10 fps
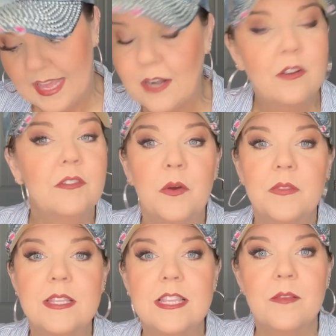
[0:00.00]
don't even know what
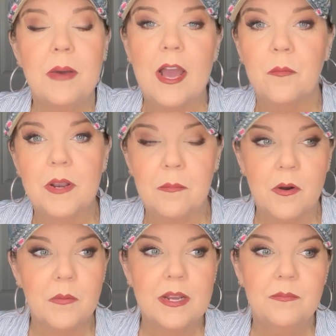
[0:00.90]
this is about, but I'm
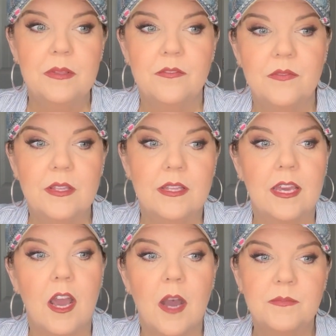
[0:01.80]
already been
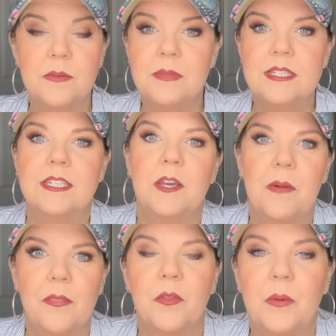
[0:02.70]
feeling optimistic
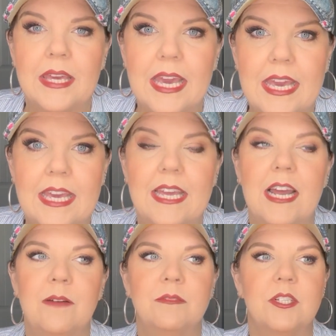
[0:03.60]
about the week ahead.
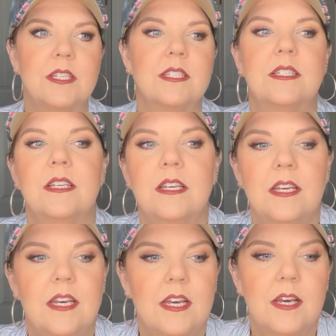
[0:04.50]
I'm just
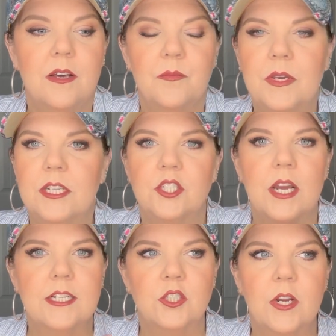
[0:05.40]
going to
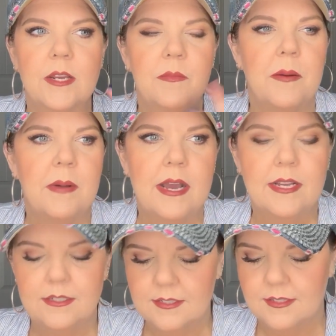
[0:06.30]
try to train my
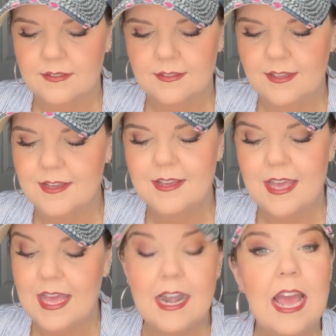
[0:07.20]
mind,
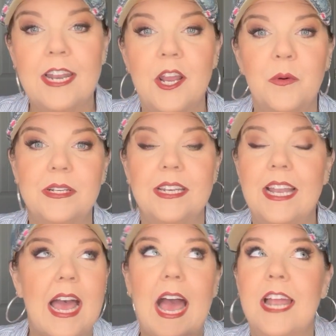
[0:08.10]
and
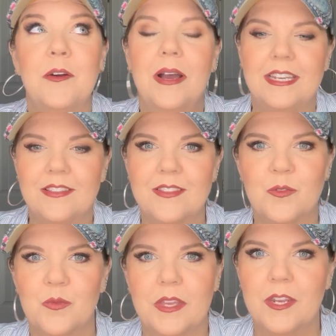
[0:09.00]
I had no idea this
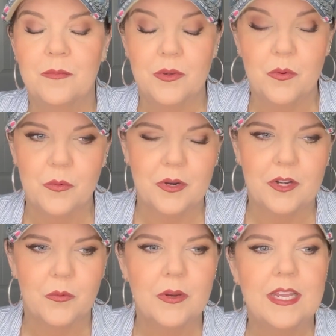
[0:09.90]
was going to be what we're going
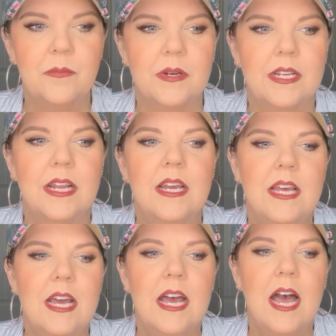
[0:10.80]
to read, but
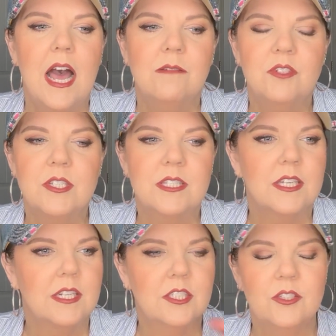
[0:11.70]
I'm just
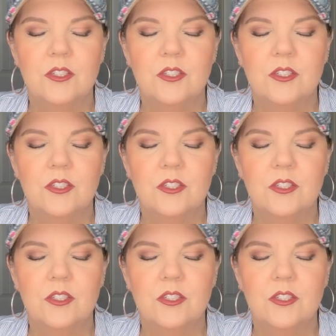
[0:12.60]
going to